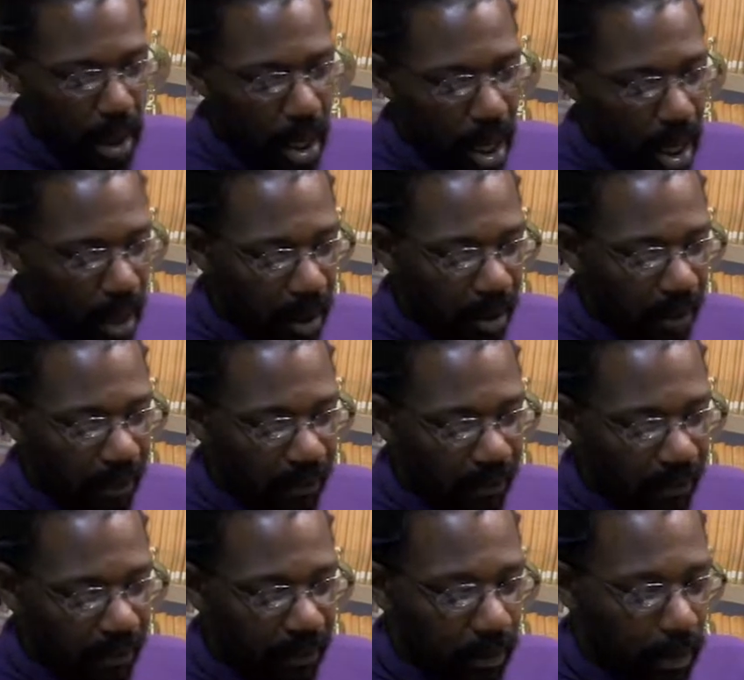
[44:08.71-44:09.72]

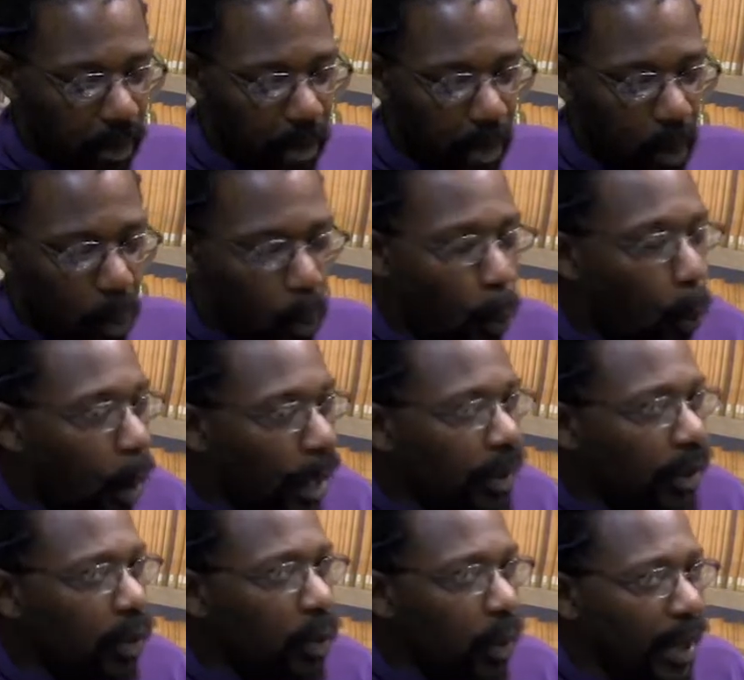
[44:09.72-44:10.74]
of
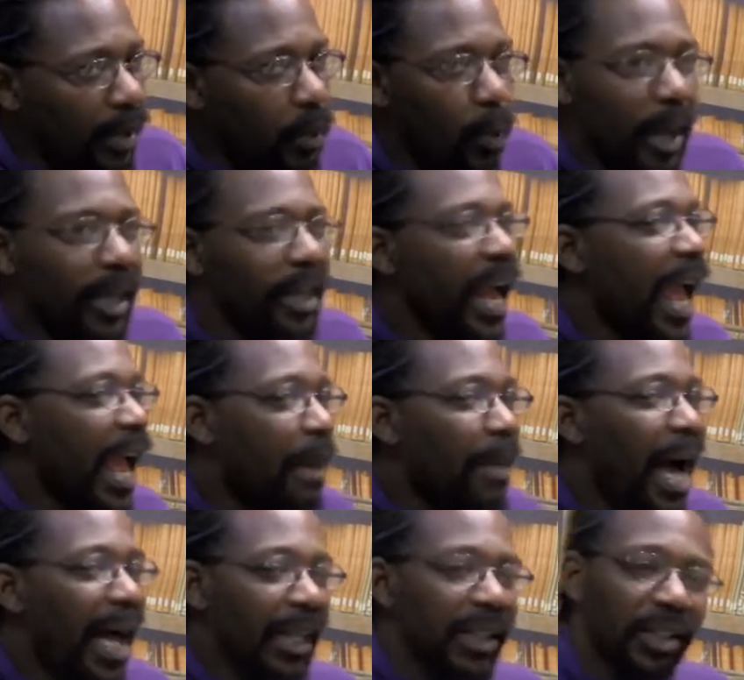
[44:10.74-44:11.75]
what que- what am
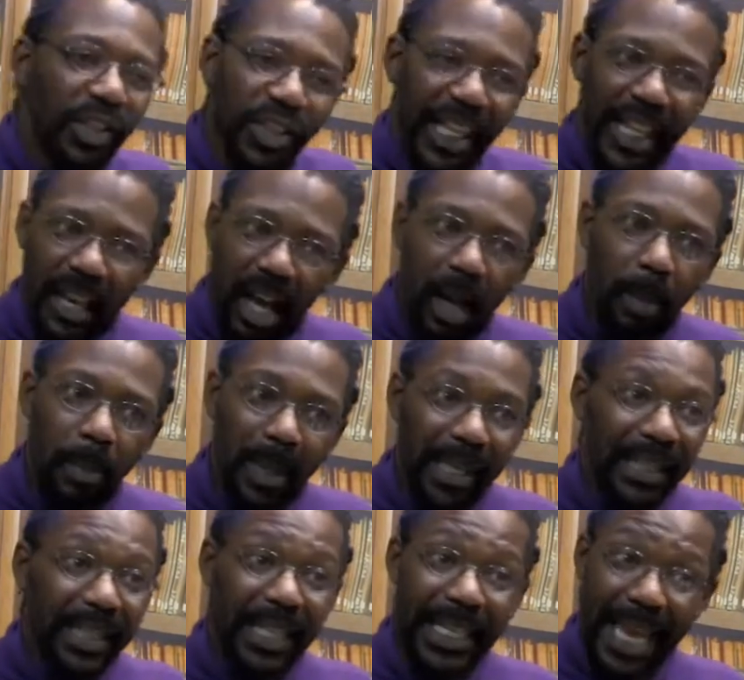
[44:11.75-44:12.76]
I looking up
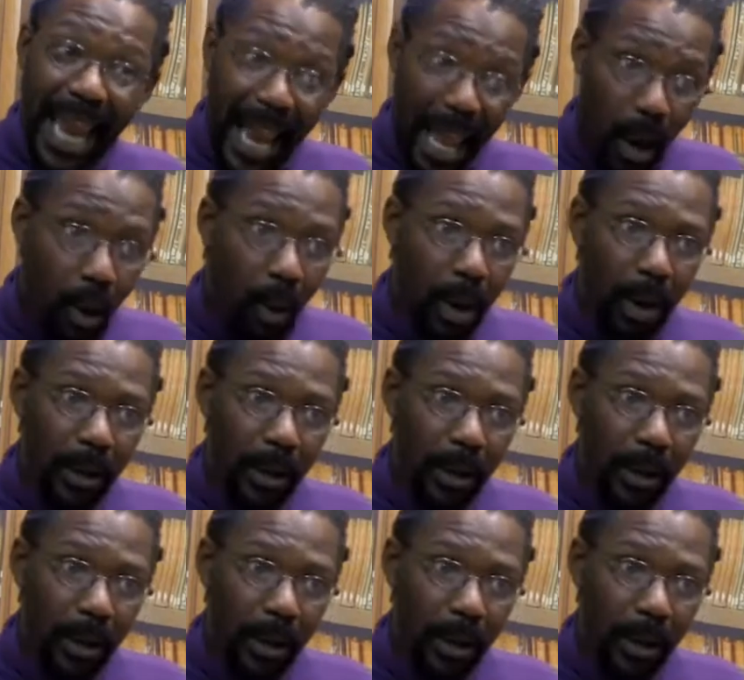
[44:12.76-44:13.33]
now?